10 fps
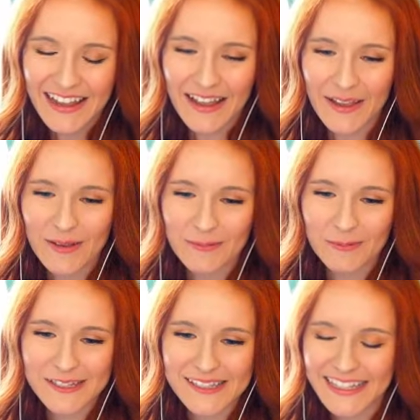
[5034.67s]
um,
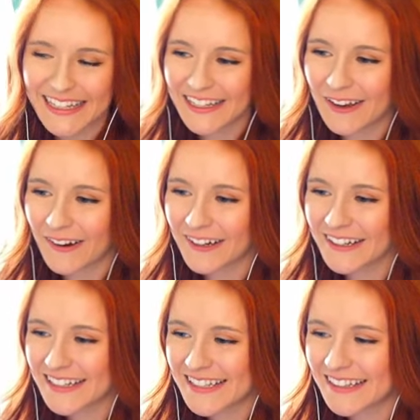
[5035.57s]
whistling in the car.
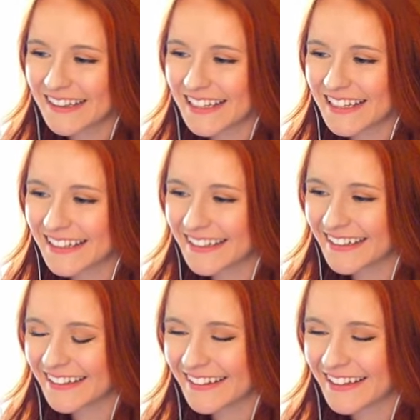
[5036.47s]
Is it the
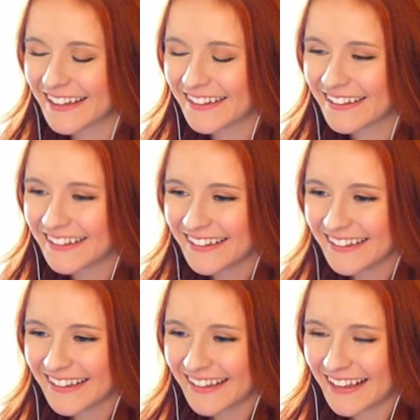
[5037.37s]
the?
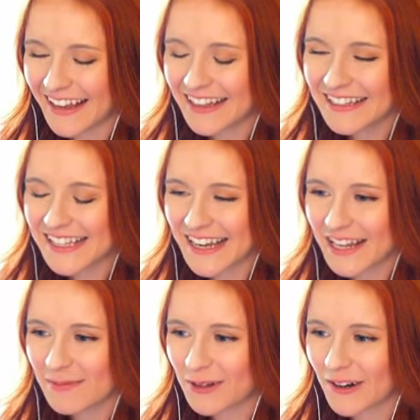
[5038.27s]
I think it's the
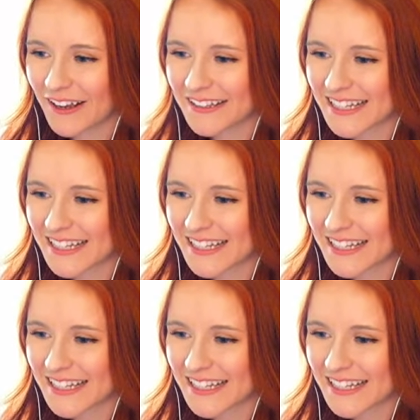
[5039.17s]
Animal Crossing